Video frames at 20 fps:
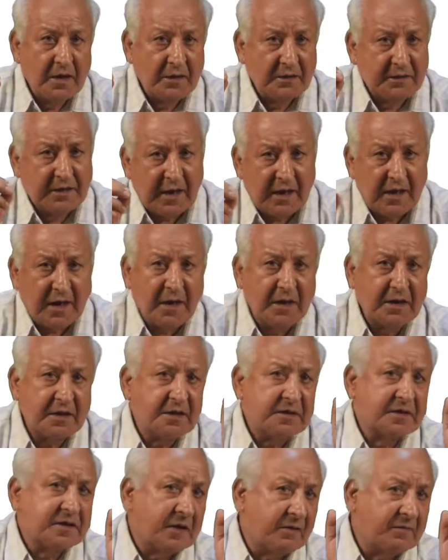There are
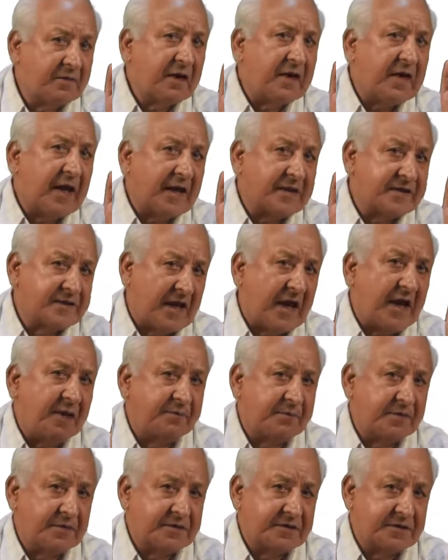several
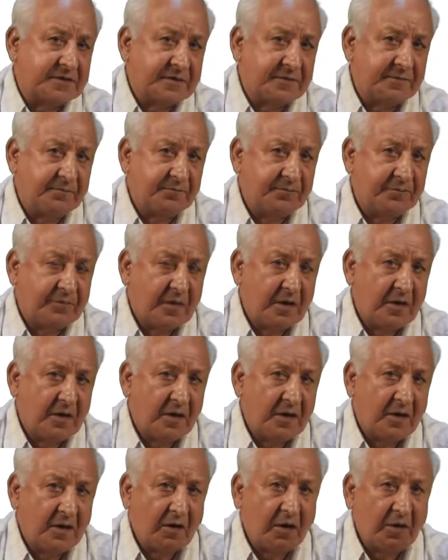examples
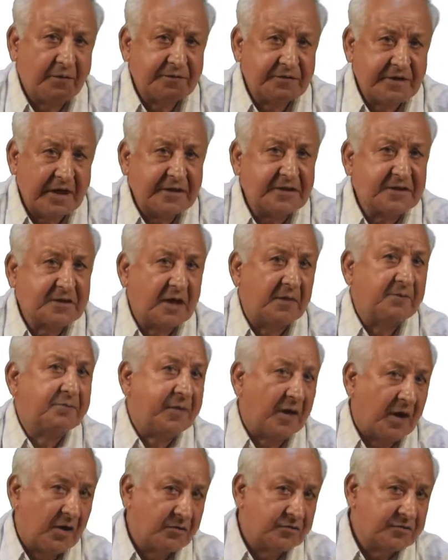of such
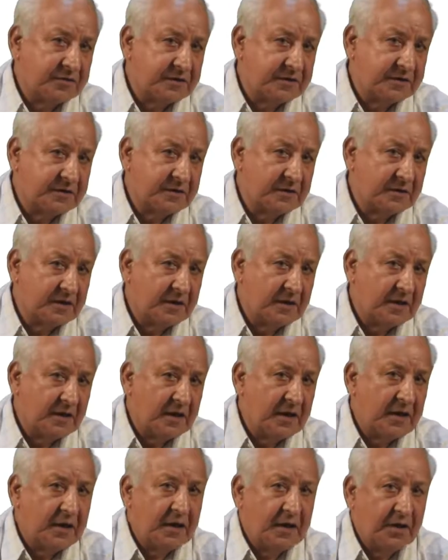compounds
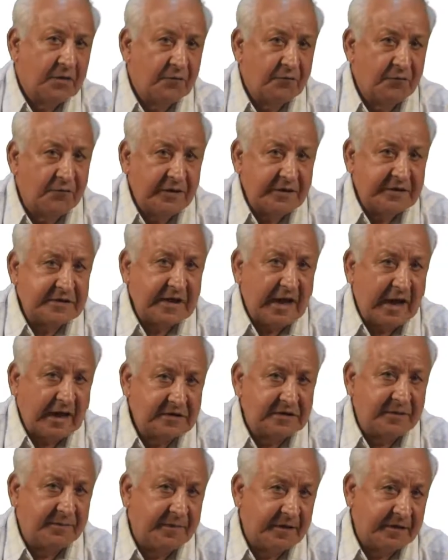which
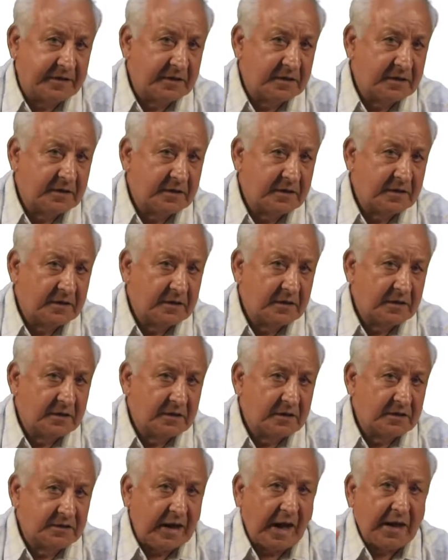exhibit
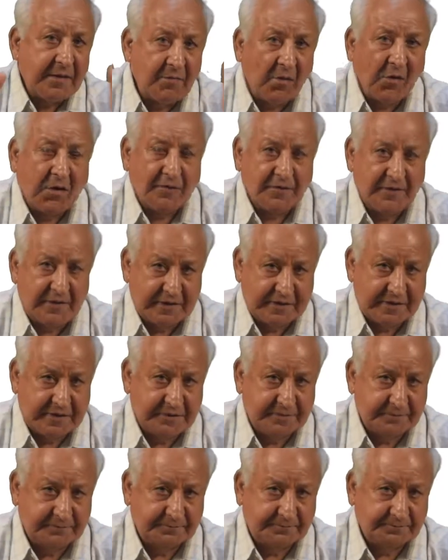
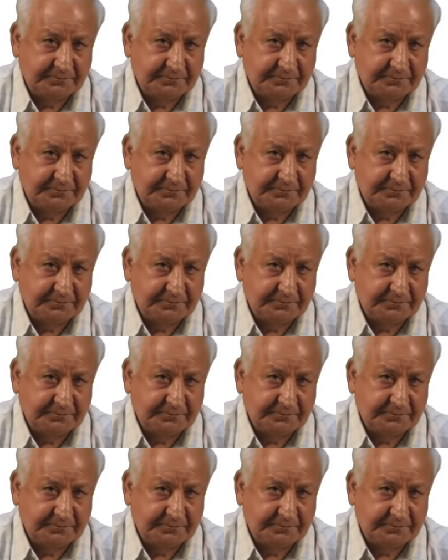dimorphous.